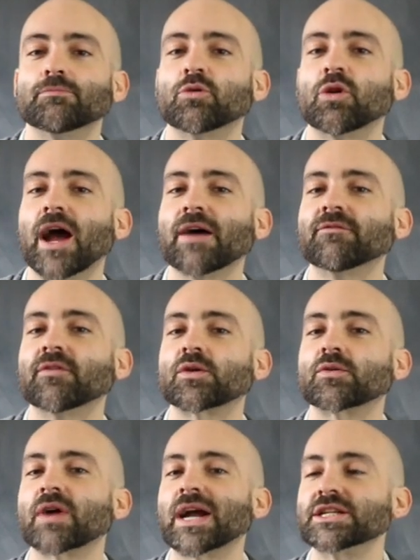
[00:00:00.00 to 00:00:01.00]

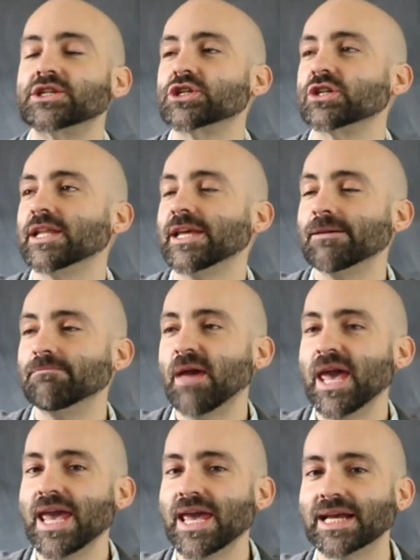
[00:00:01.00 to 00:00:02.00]
preferentially
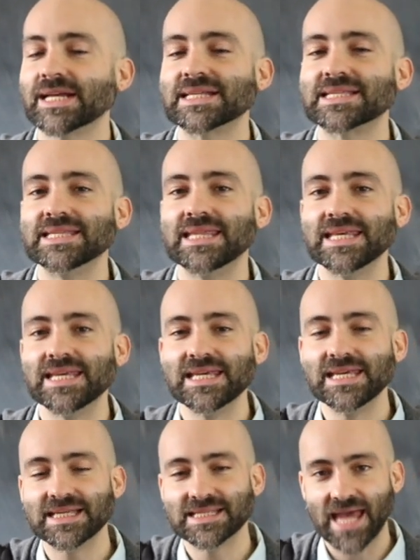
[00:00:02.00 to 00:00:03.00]
picks
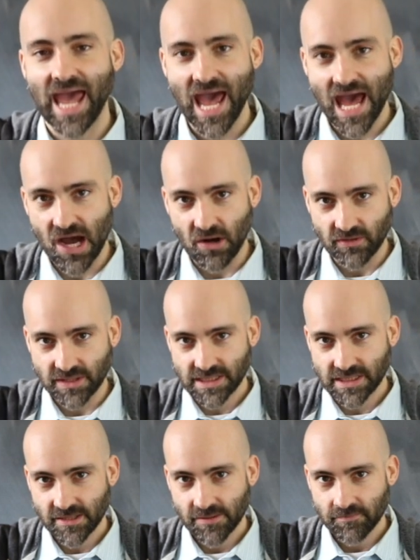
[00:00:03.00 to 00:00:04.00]
these
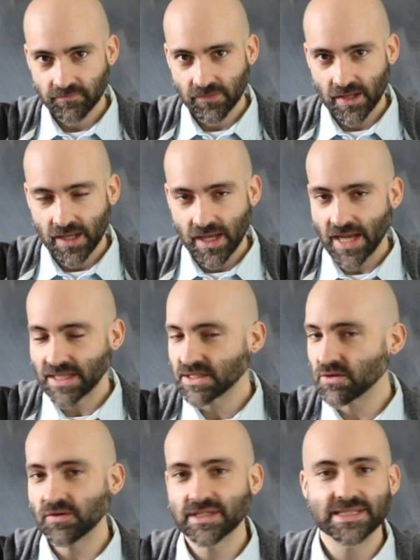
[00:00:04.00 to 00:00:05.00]
out. And
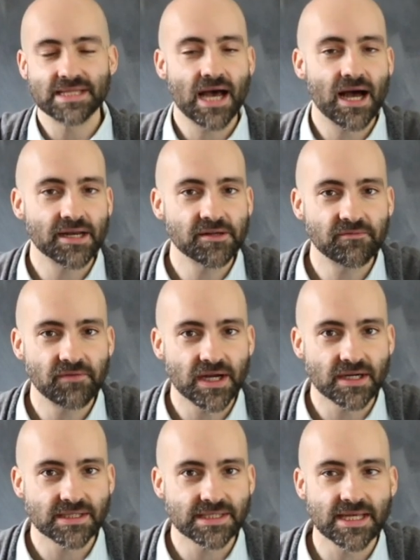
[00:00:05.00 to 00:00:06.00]
so it's not a
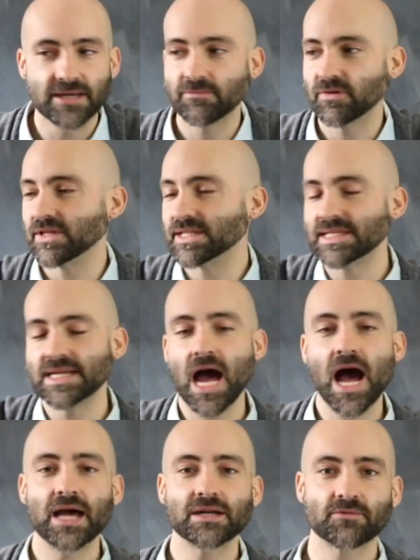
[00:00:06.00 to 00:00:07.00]
fair sample. It's
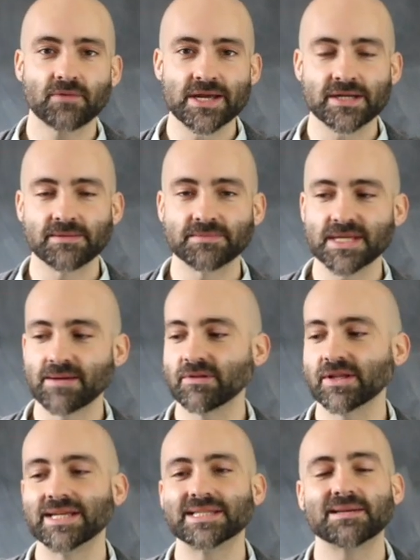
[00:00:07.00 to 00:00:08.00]
not a random
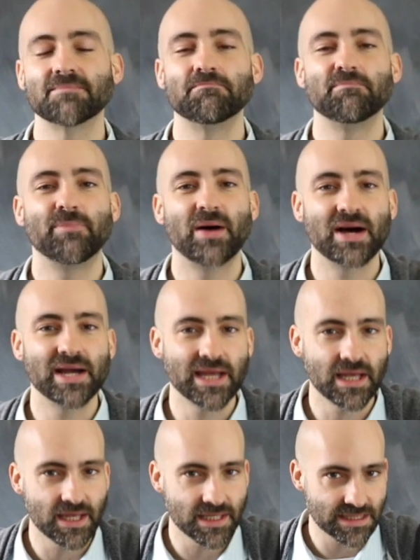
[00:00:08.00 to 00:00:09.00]
sample. It's a
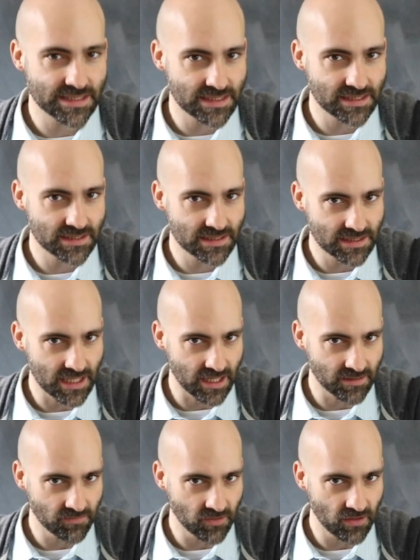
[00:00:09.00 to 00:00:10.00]
biased
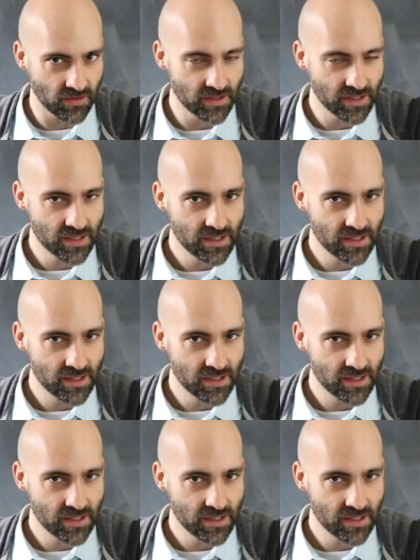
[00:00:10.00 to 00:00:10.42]
sample.